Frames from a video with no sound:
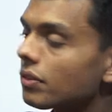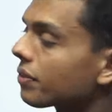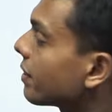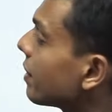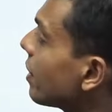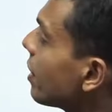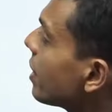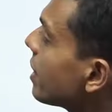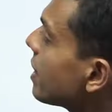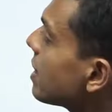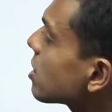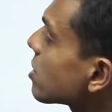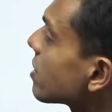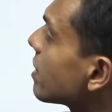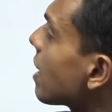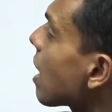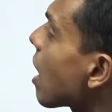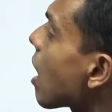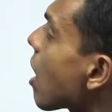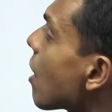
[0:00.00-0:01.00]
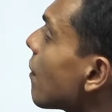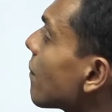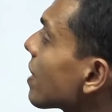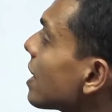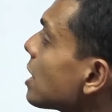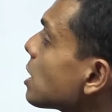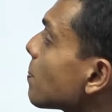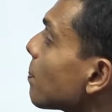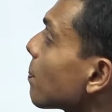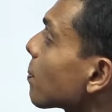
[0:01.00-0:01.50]
Third is the
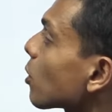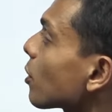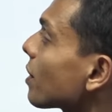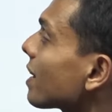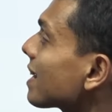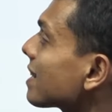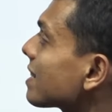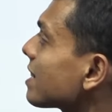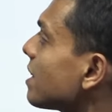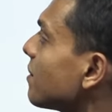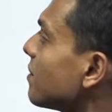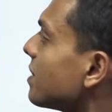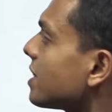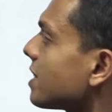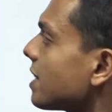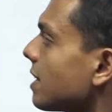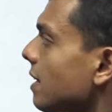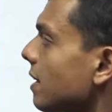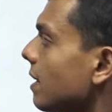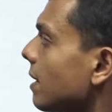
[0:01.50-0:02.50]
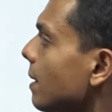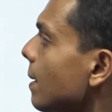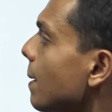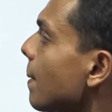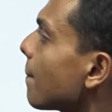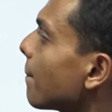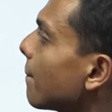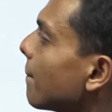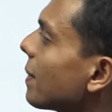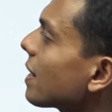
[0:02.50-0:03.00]
average productivity
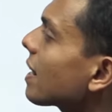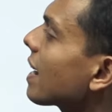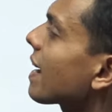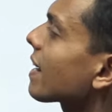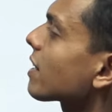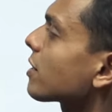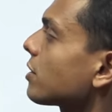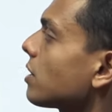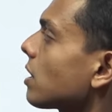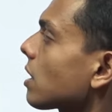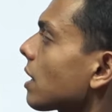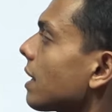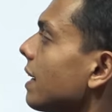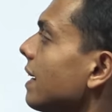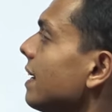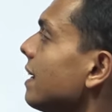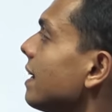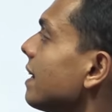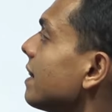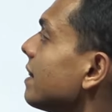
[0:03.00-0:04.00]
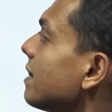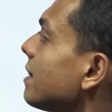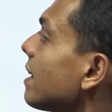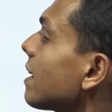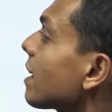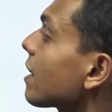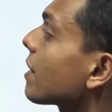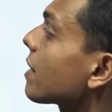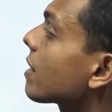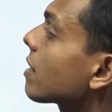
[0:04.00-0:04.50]
per hectare in
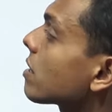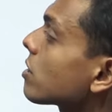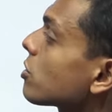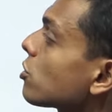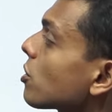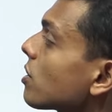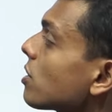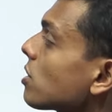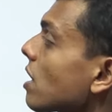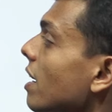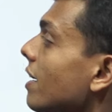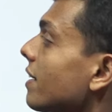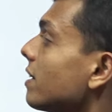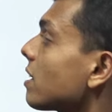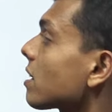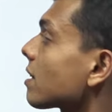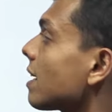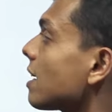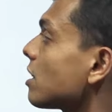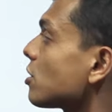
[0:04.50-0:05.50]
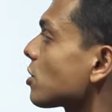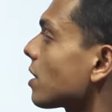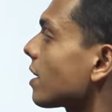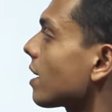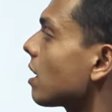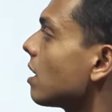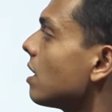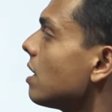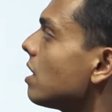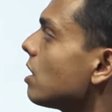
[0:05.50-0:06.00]
Indian agriculture is higher than
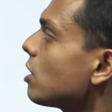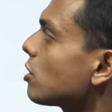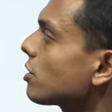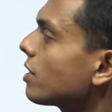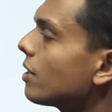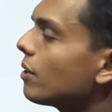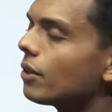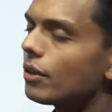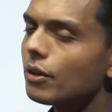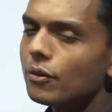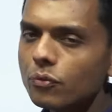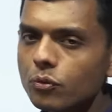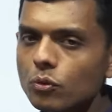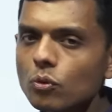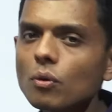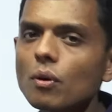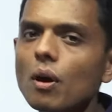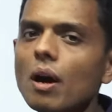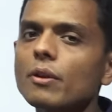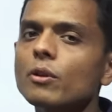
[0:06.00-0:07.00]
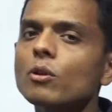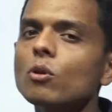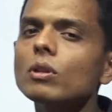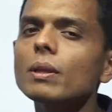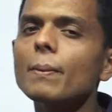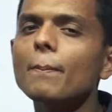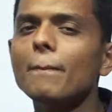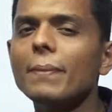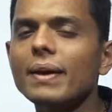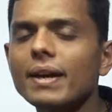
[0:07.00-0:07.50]
China. See, if you know
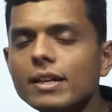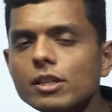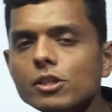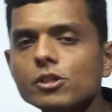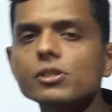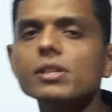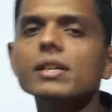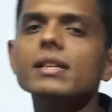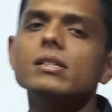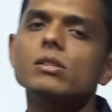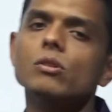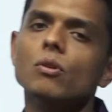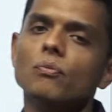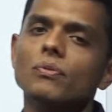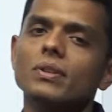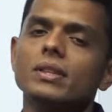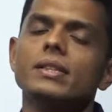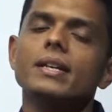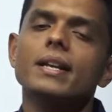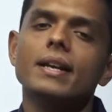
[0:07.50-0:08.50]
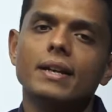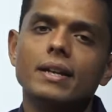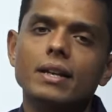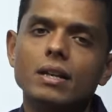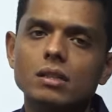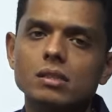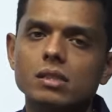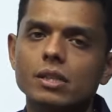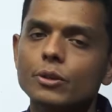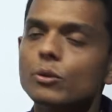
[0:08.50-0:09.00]
the basics of Indian
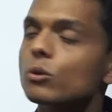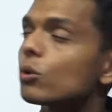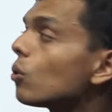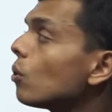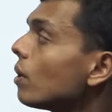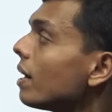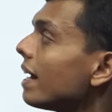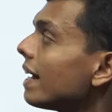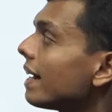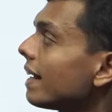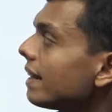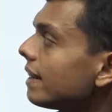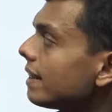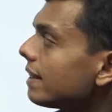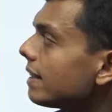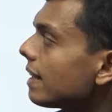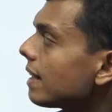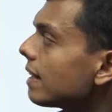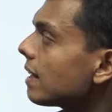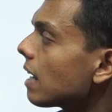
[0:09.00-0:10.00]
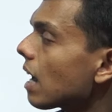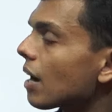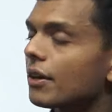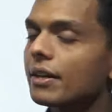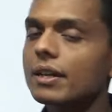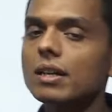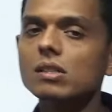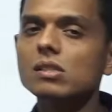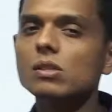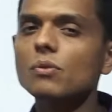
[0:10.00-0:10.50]
agriculture, you know Indian
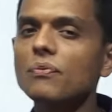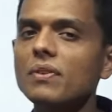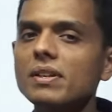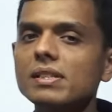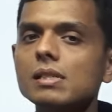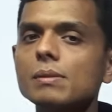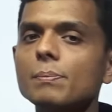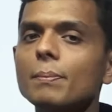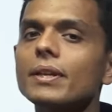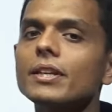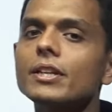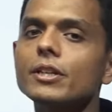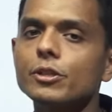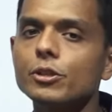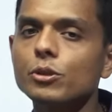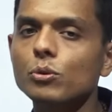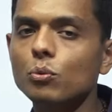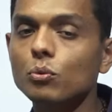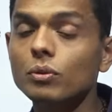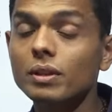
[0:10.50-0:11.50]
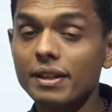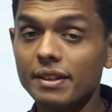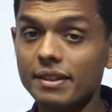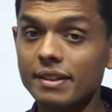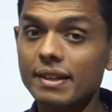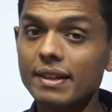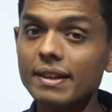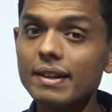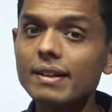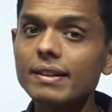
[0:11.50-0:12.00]
agriculture faces many issues. The
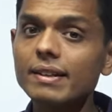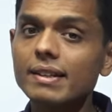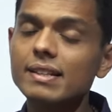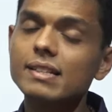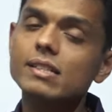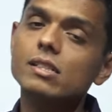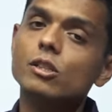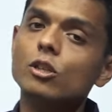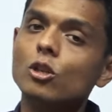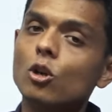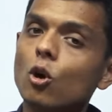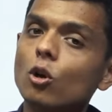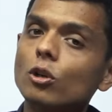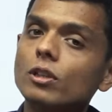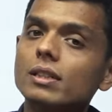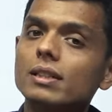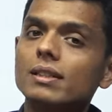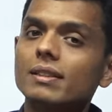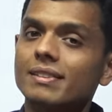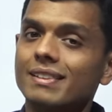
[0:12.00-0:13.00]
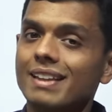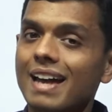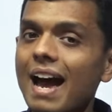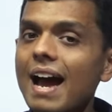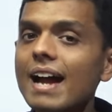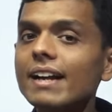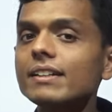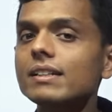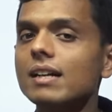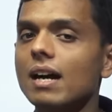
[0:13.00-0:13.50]
yield is not
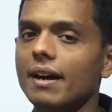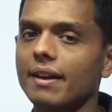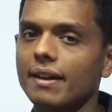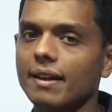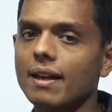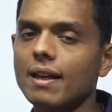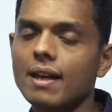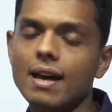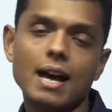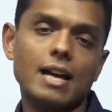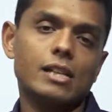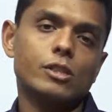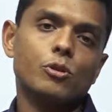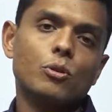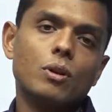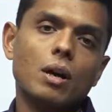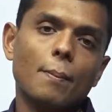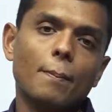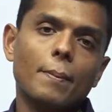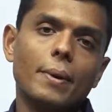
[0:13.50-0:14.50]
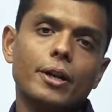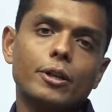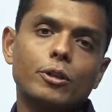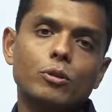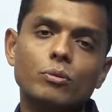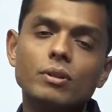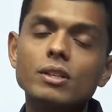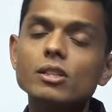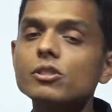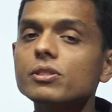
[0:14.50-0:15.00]
that high as you compare
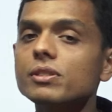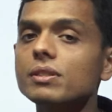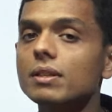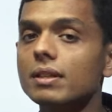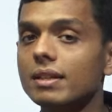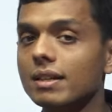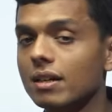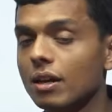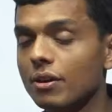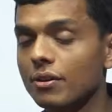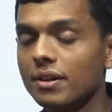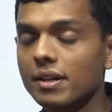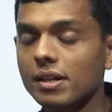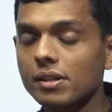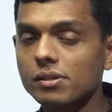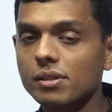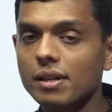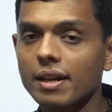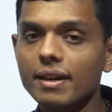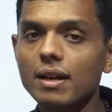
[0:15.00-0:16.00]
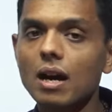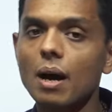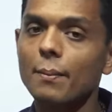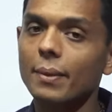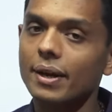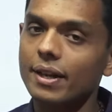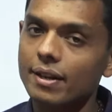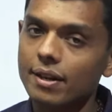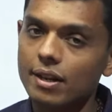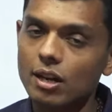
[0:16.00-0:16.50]
to these countries like
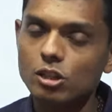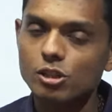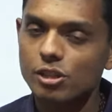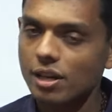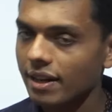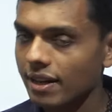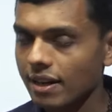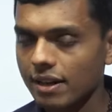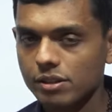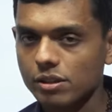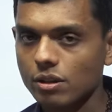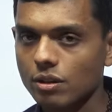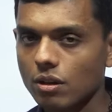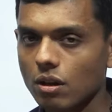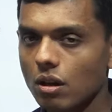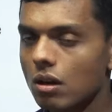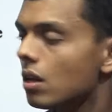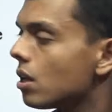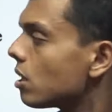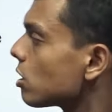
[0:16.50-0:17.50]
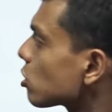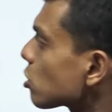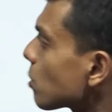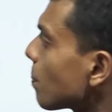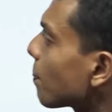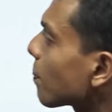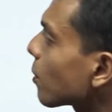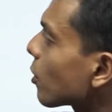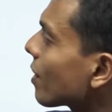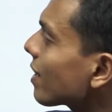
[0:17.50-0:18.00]
America, China, etc. So
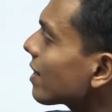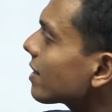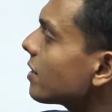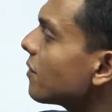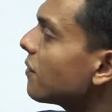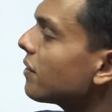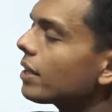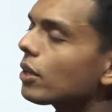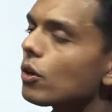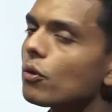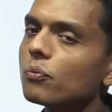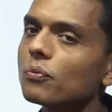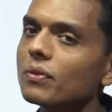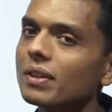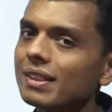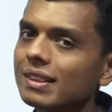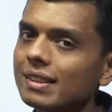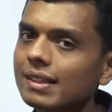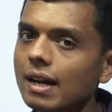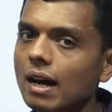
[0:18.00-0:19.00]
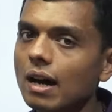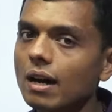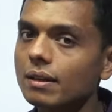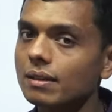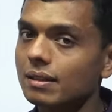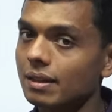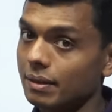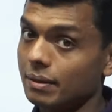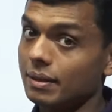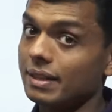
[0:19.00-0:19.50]
productivity of India,
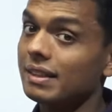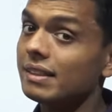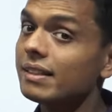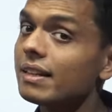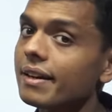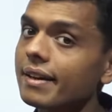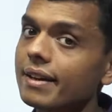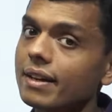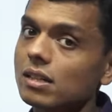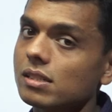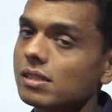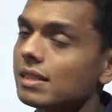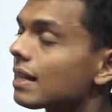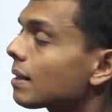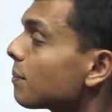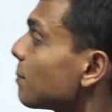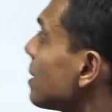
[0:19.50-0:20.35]
Indian agriculture, that